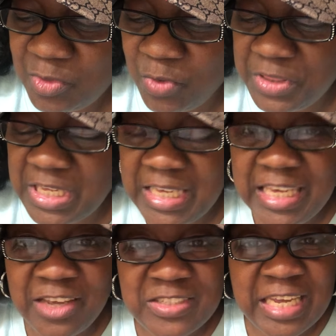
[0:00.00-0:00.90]
with the
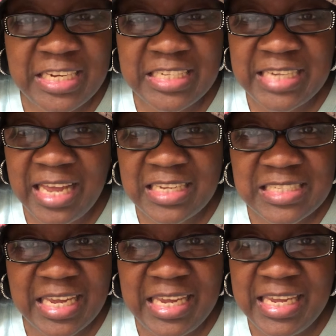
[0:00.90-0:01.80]
gifts and the
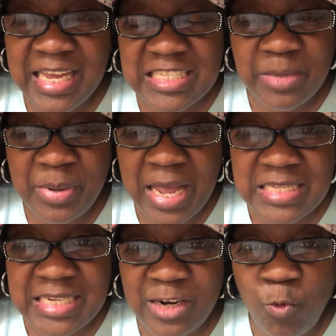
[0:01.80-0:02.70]
talents that he has
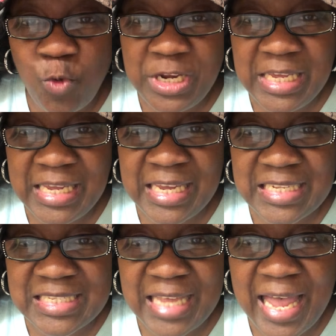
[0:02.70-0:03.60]
deposited on the
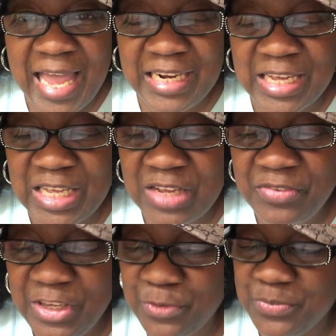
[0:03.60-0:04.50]
inside
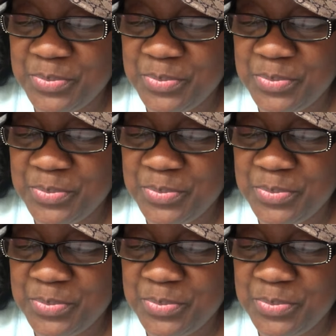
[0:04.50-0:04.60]
of you.